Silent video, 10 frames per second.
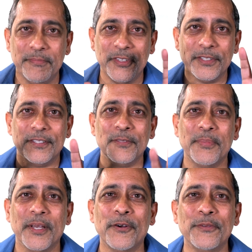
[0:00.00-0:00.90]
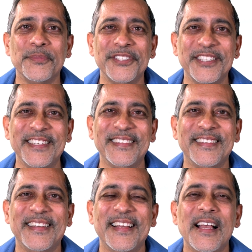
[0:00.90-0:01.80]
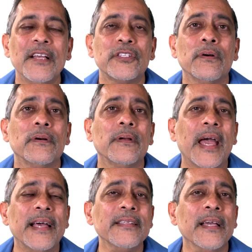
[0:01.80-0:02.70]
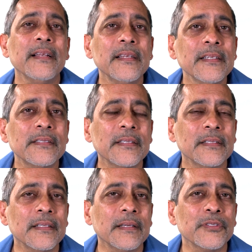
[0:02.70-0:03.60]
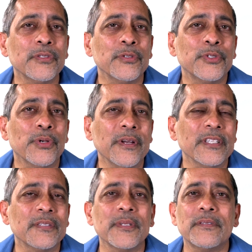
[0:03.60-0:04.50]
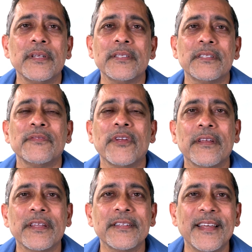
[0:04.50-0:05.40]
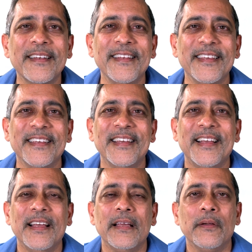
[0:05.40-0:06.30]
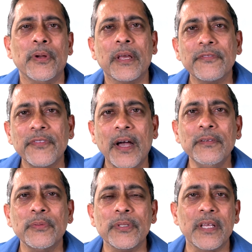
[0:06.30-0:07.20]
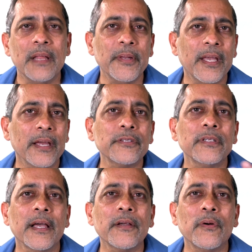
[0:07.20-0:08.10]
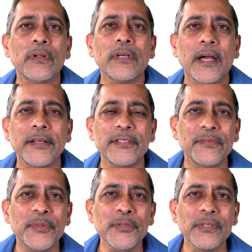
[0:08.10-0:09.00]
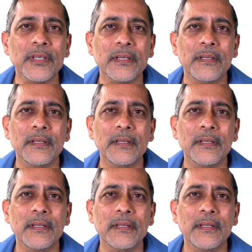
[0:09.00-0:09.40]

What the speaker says: Just this big old machine. So as I listened, there was no choice but to listen very intently. What I found was that I began to like all kinds of music.